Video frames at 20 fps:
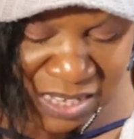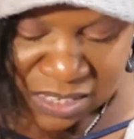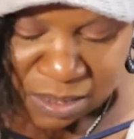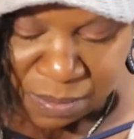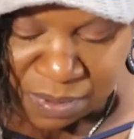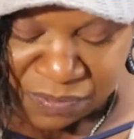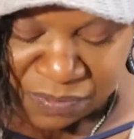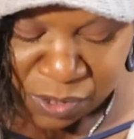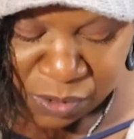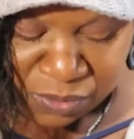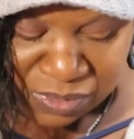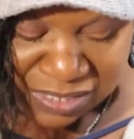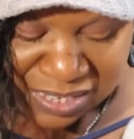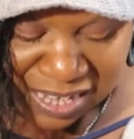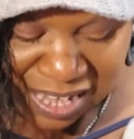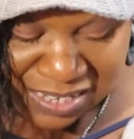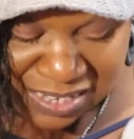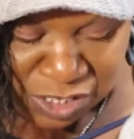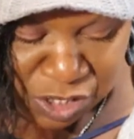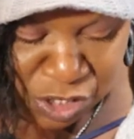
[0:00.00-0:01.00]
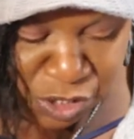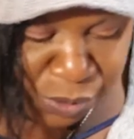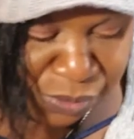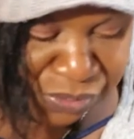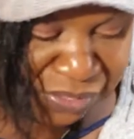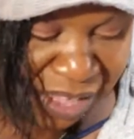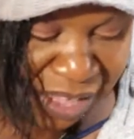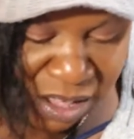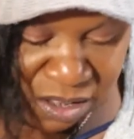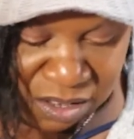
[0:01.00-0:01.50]
Some of you, this has to do
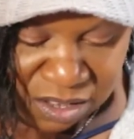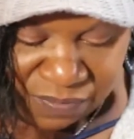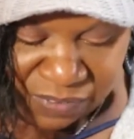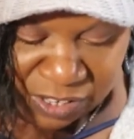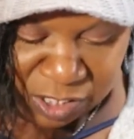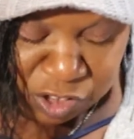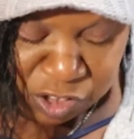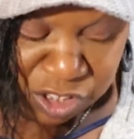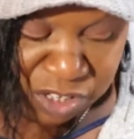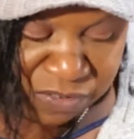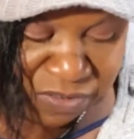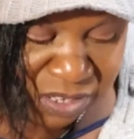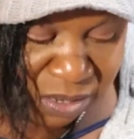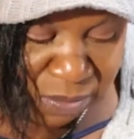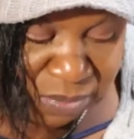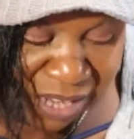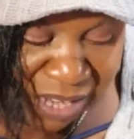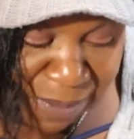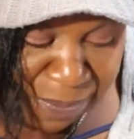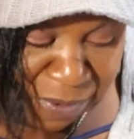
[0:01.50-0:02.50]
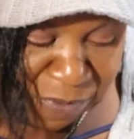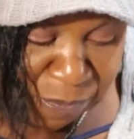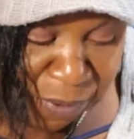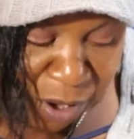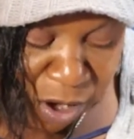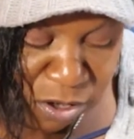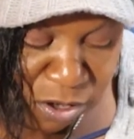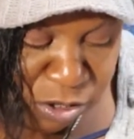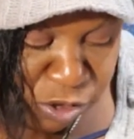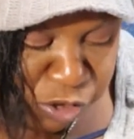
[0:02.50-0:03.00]
with the elevation of some type of
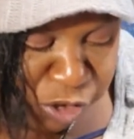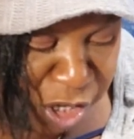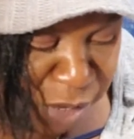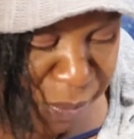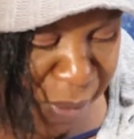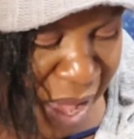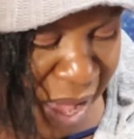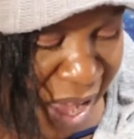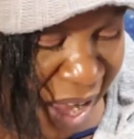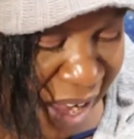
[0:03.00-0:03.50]
partnership.